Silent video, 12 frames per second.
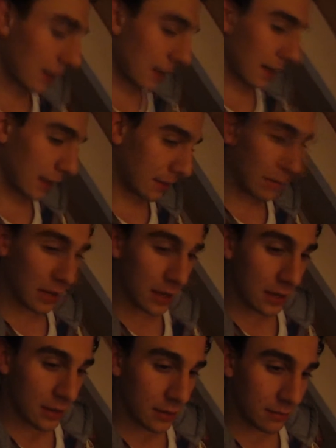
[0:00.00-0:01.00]
Um,
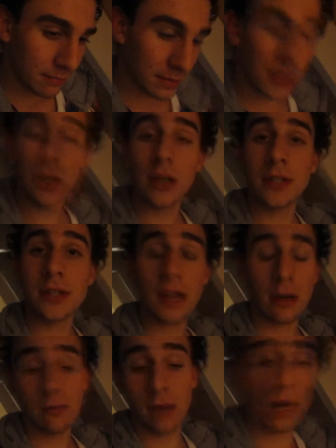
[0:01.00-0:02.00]
because,
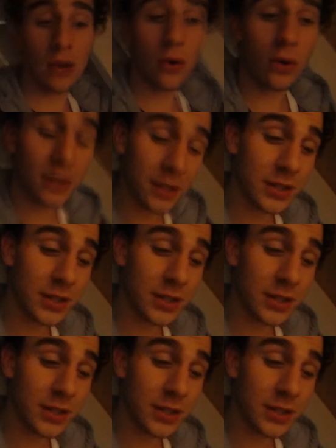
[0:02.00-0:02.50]
yeah, I ordered